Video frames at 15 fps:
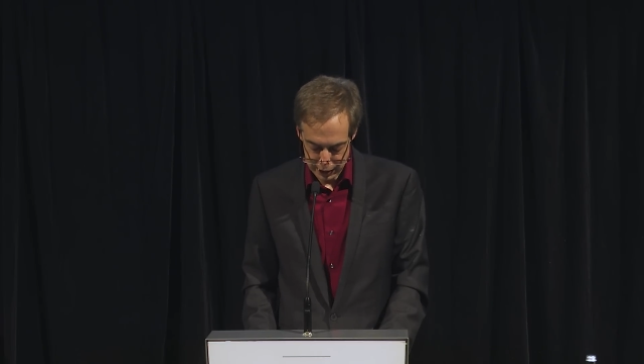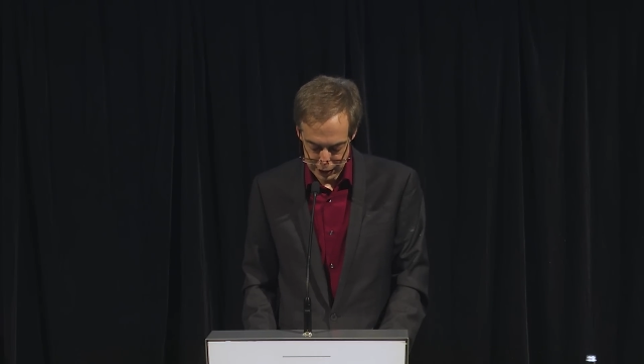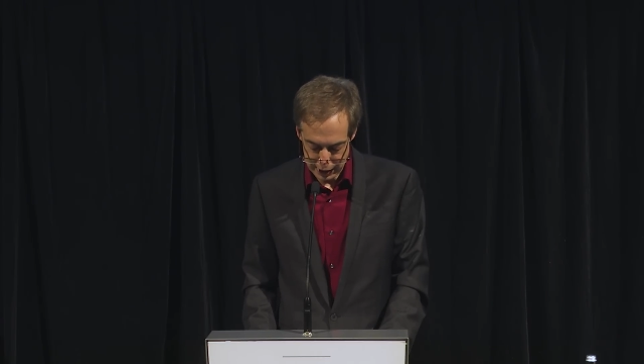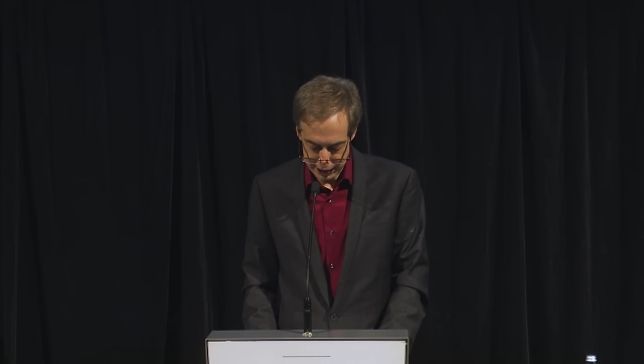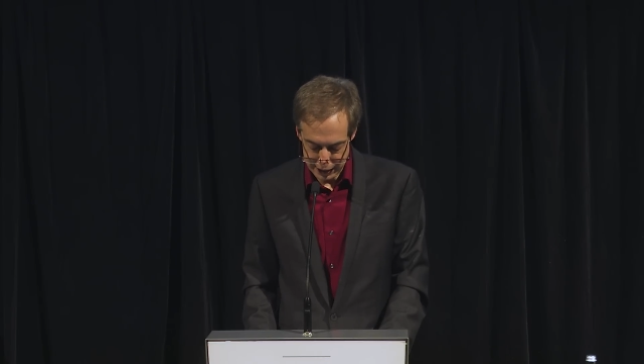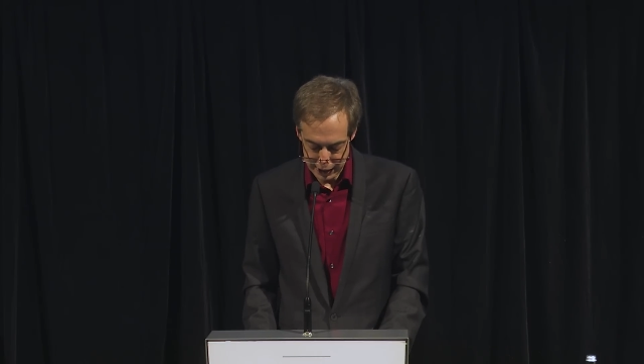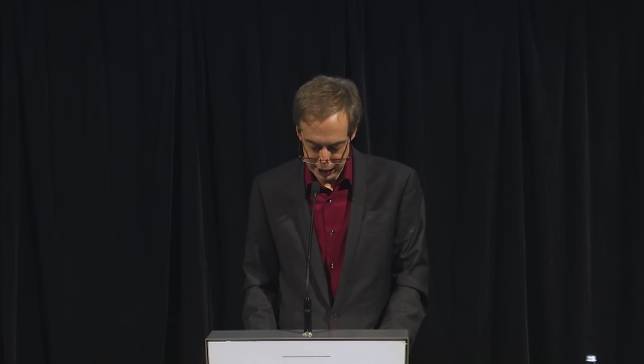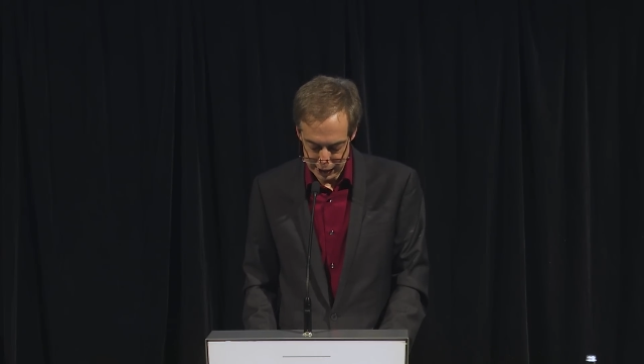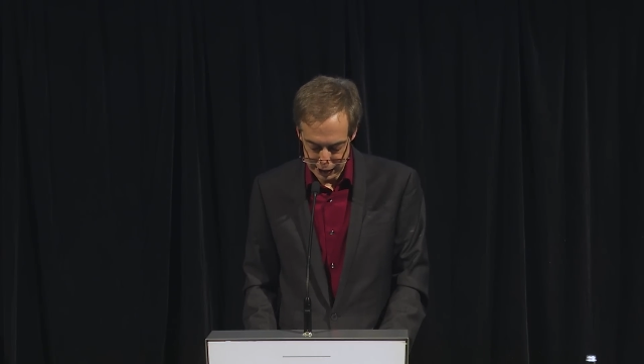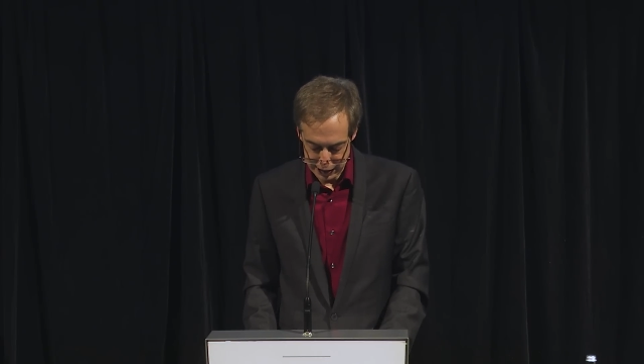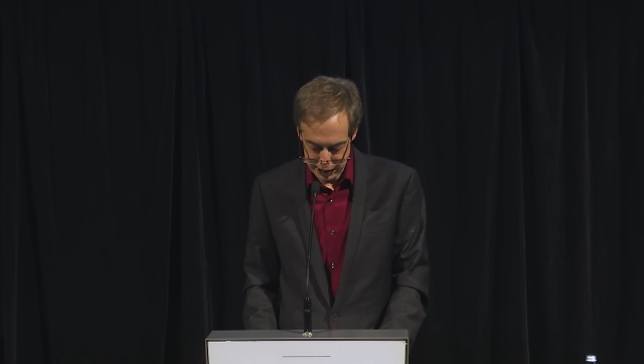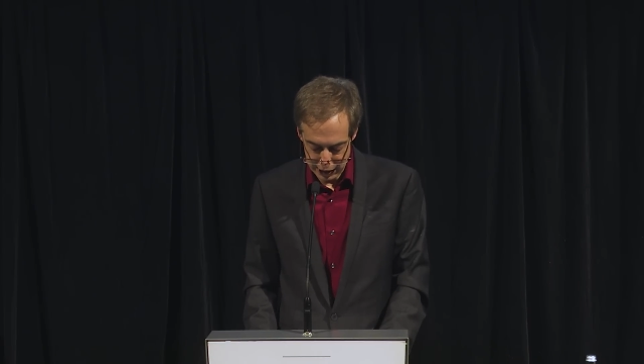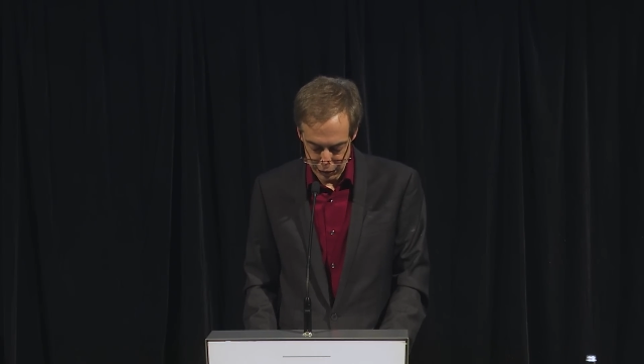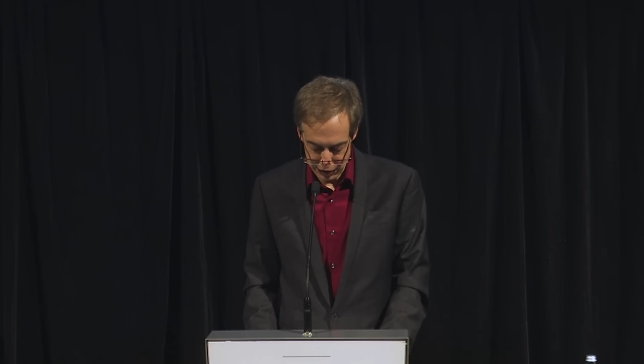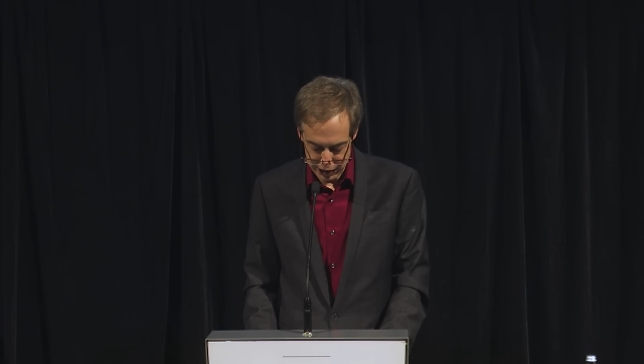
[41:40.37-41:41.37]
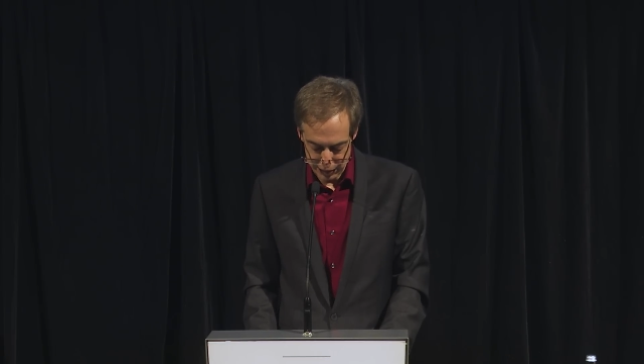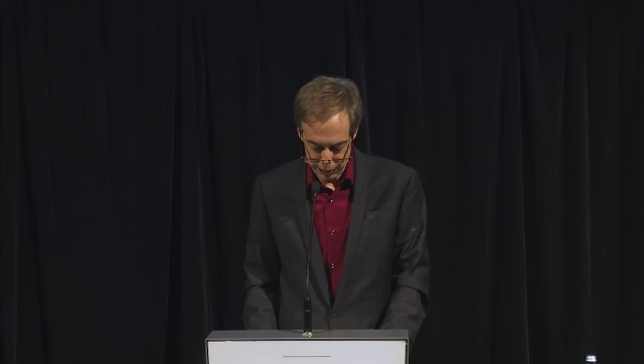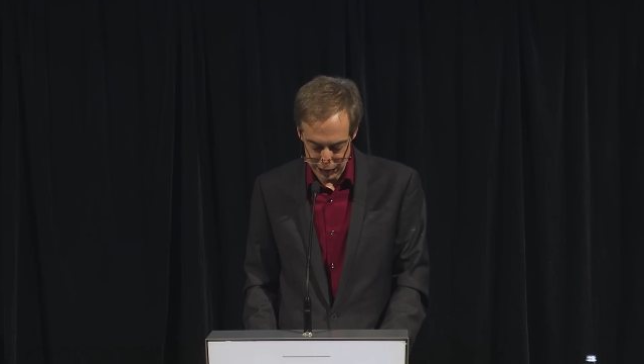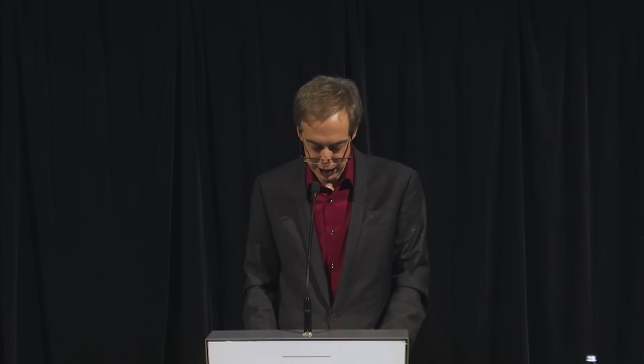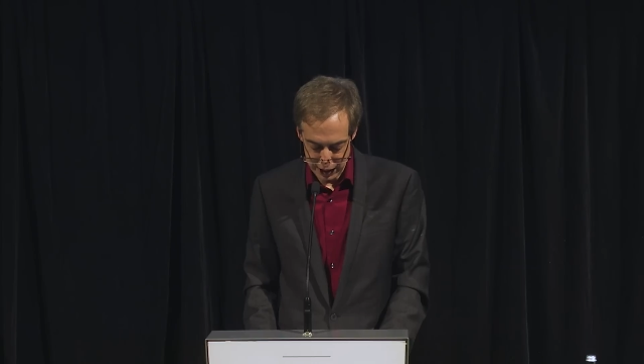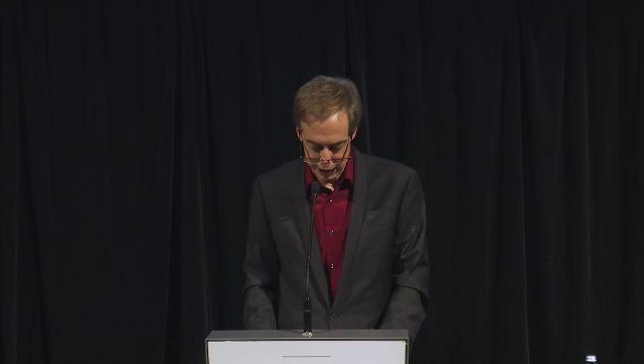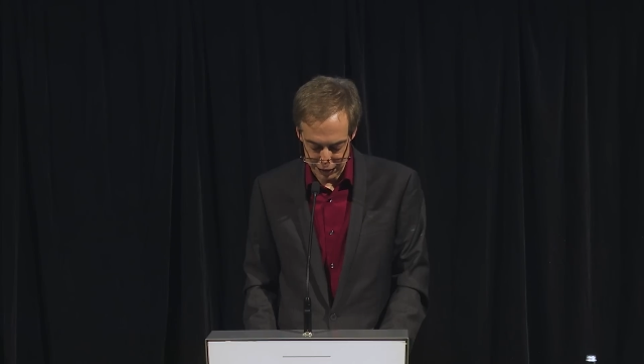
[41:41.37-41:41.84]
And I think I can say with
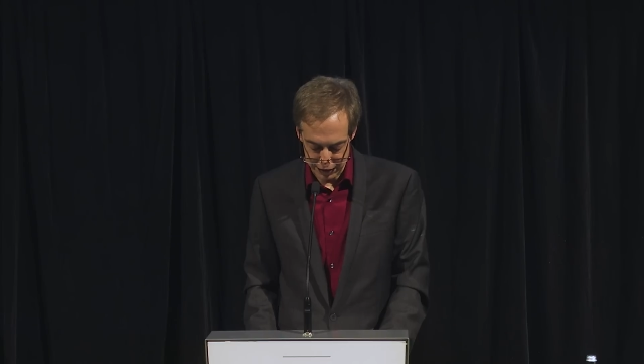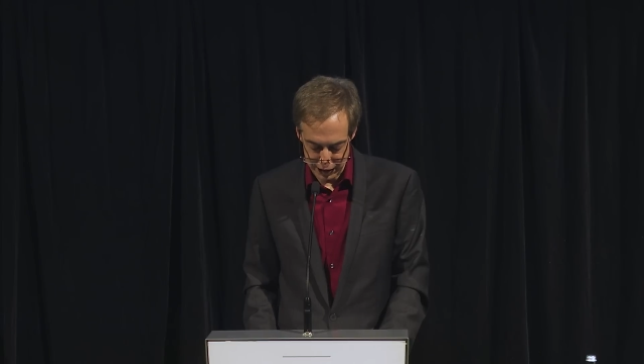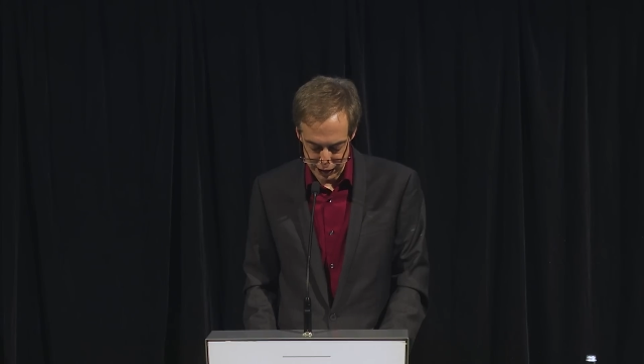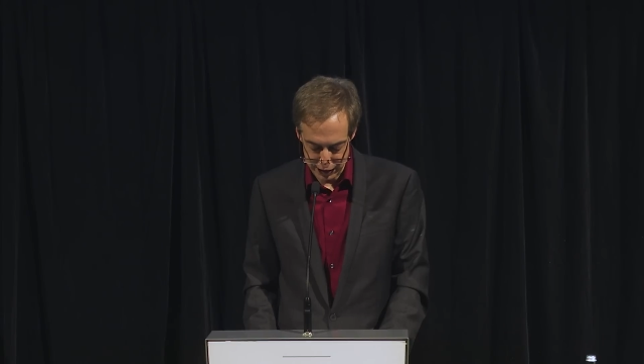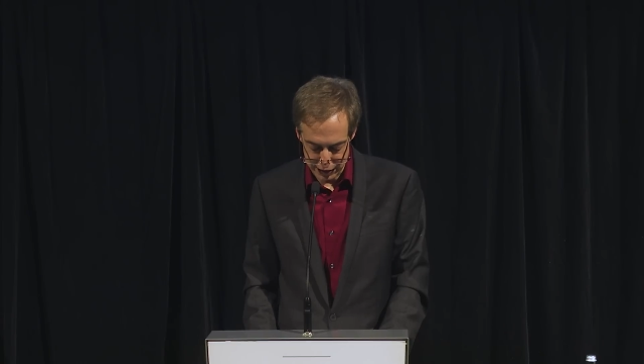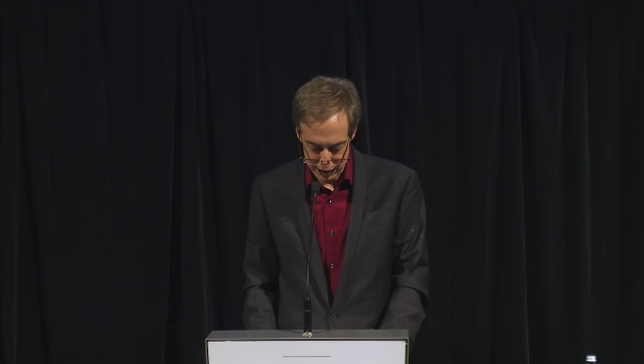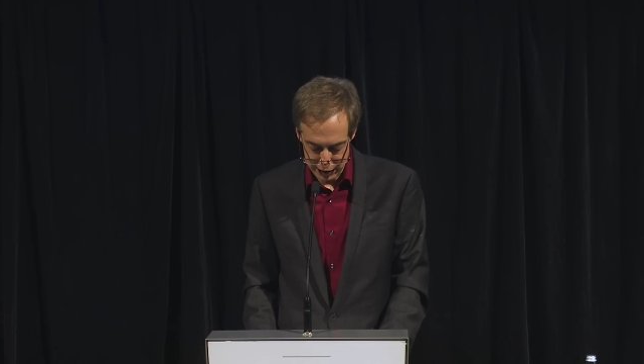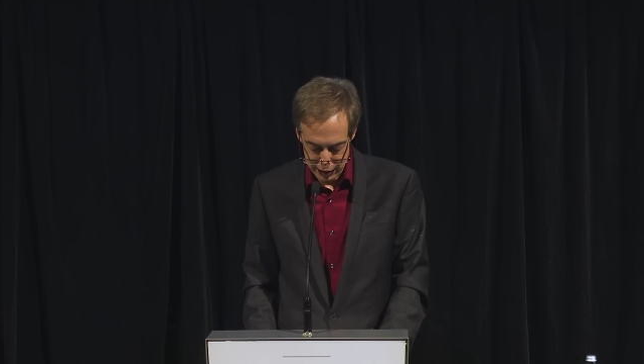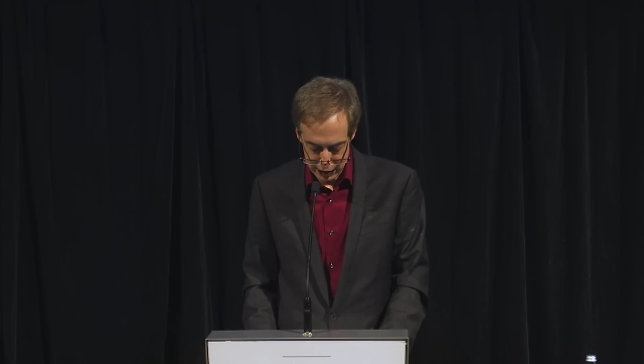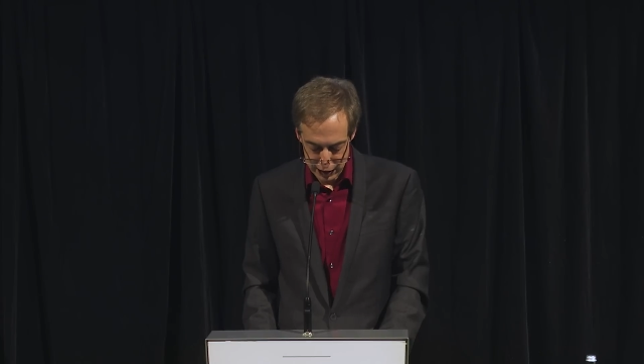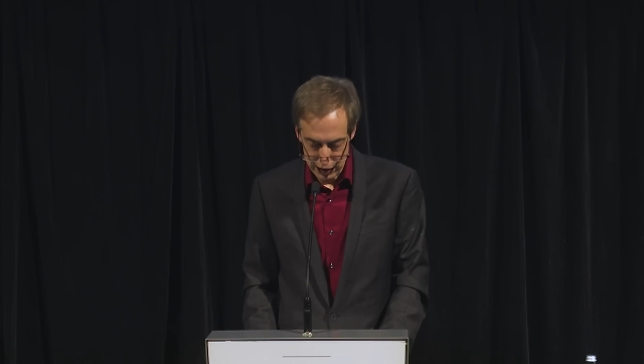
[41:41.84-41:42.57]
some confidence